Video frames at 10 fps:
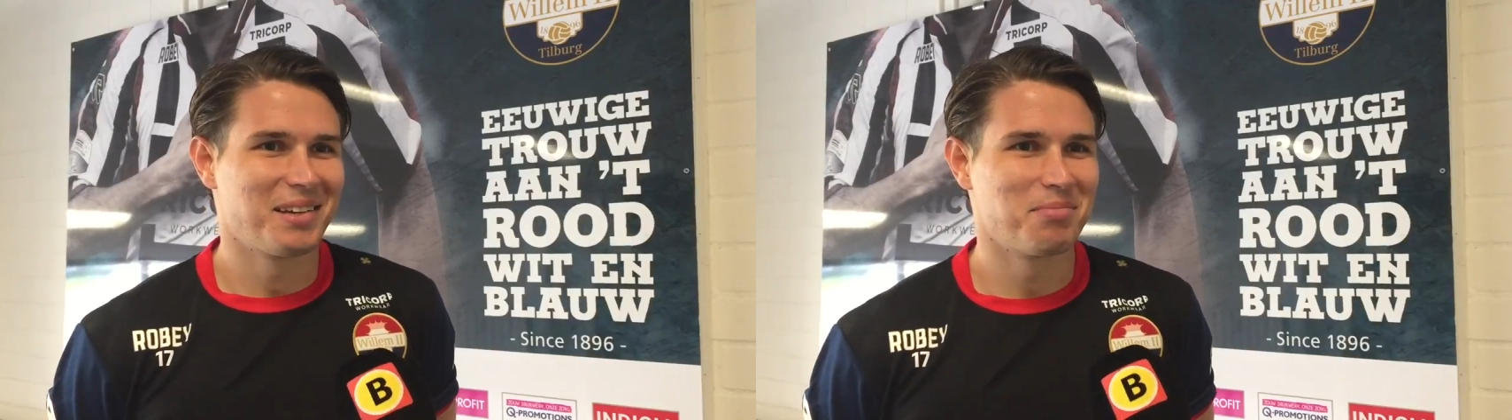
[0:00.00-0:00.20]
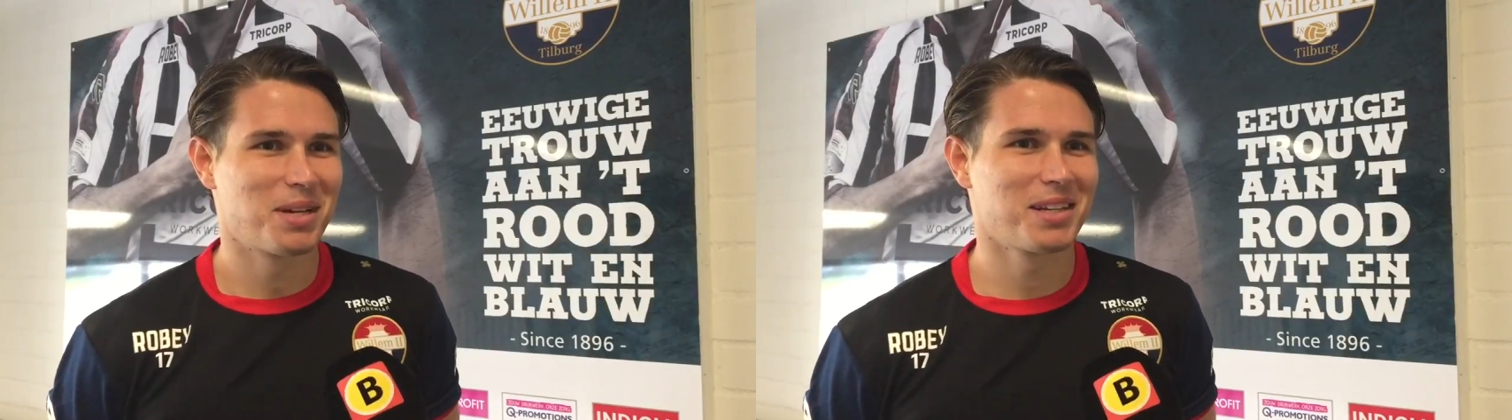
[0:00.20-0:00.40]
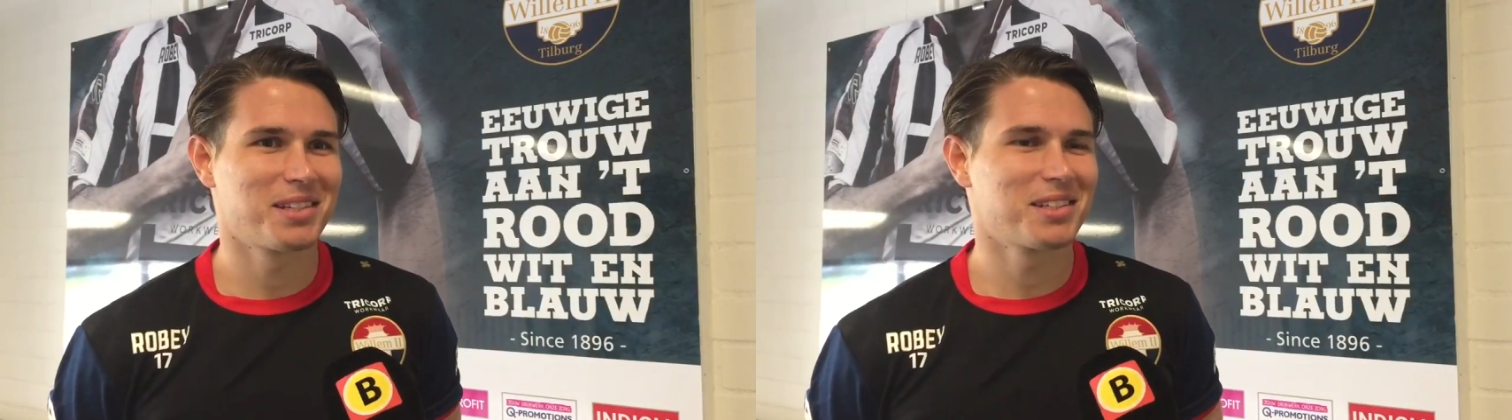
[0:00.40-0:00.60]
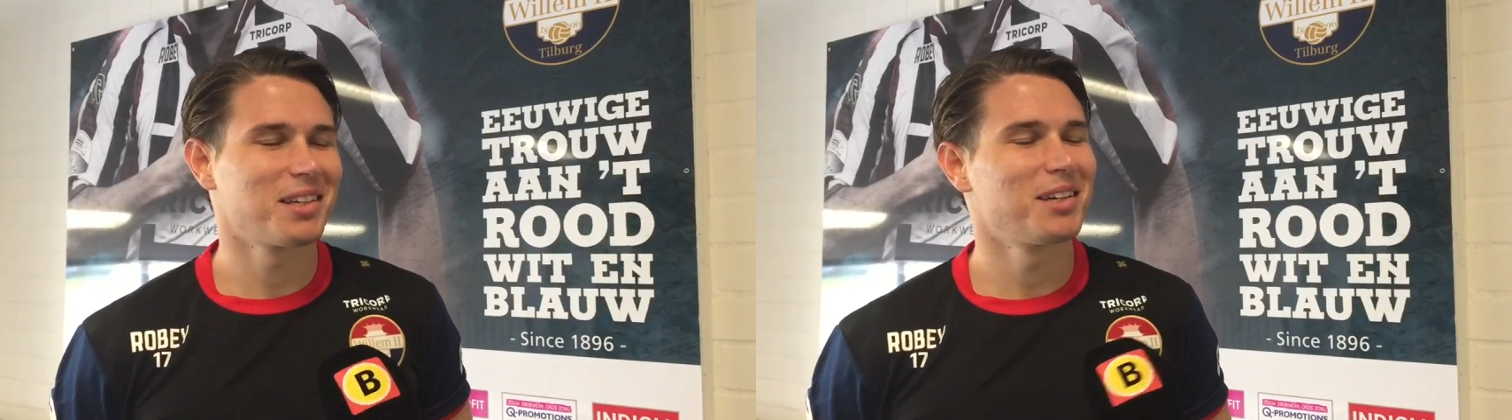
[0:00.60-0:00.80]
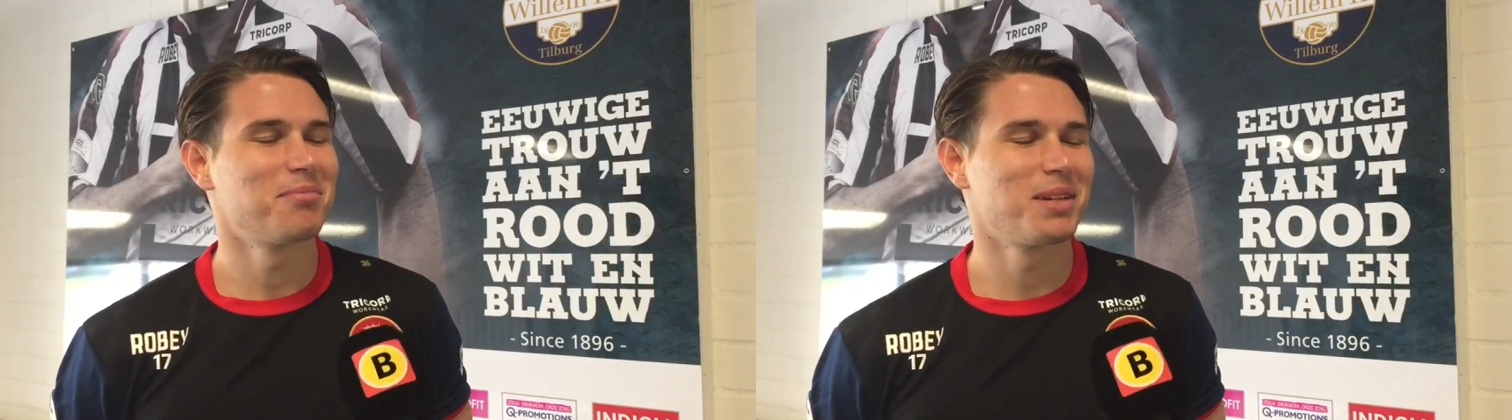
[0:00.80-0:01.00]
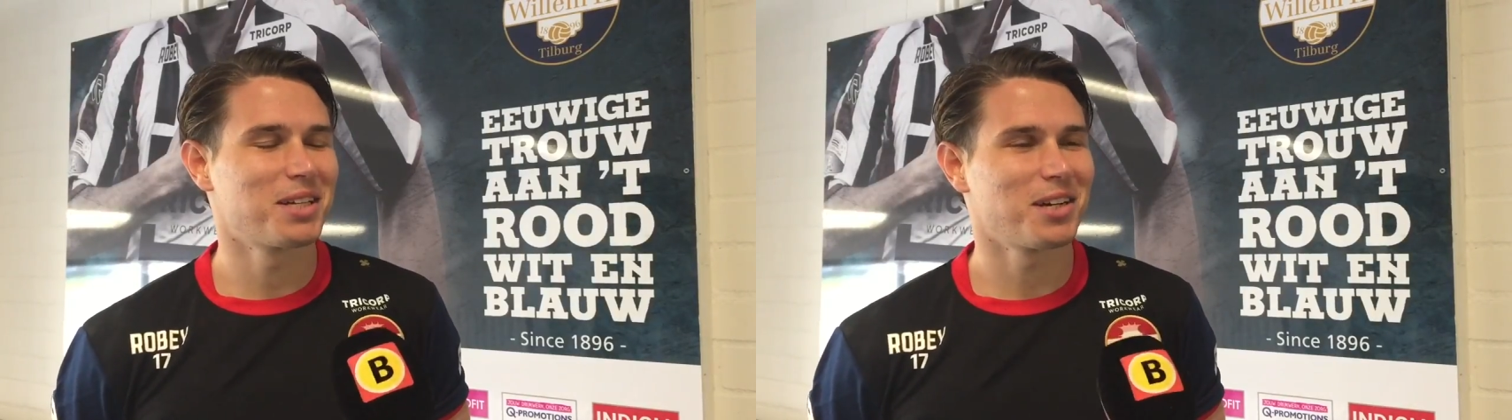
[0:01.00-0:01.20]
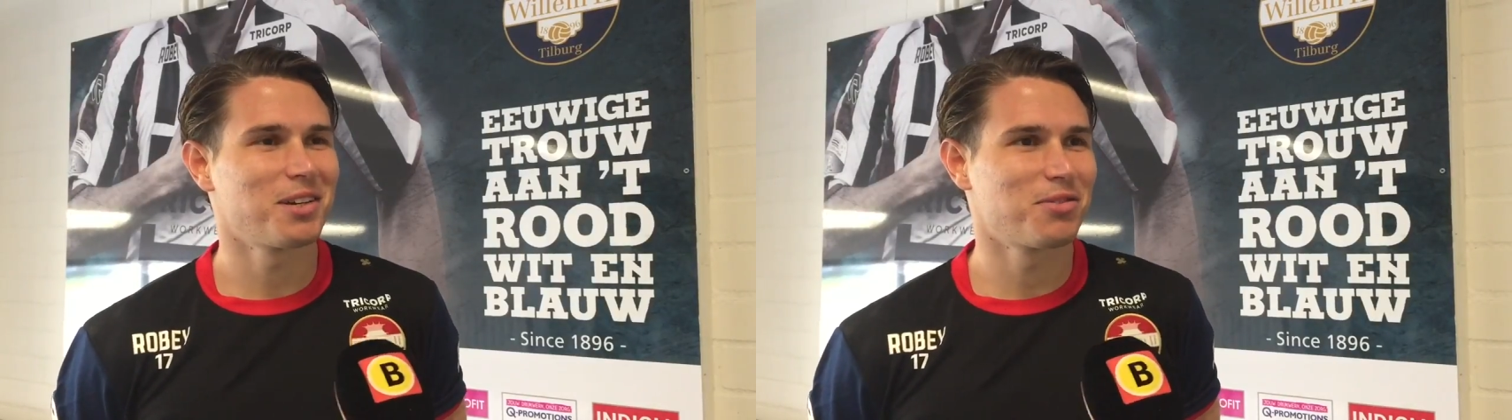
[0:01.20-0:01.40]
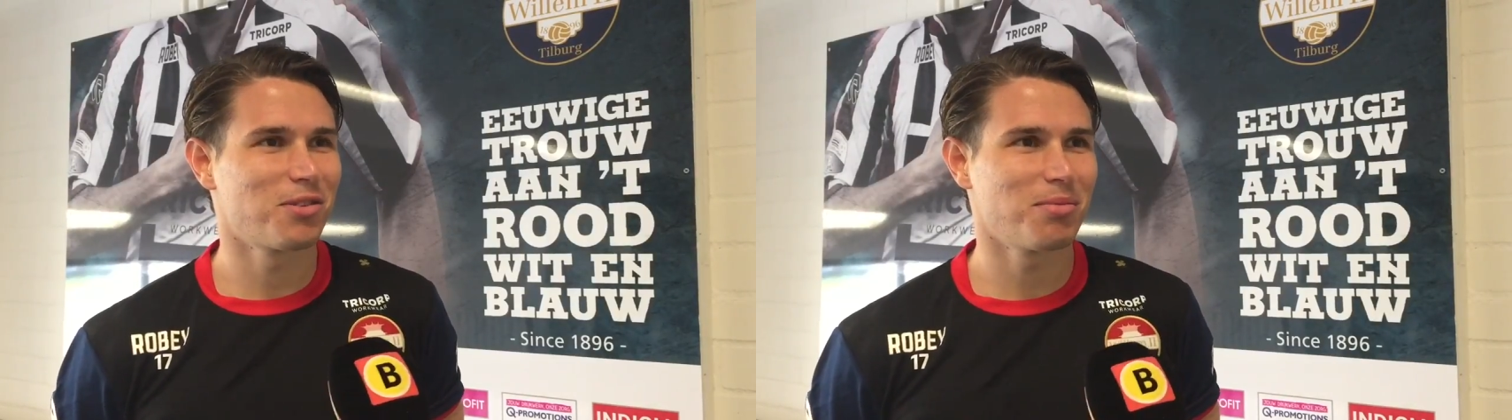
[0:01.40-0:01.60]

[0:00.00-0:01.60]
Because it's a big challenge for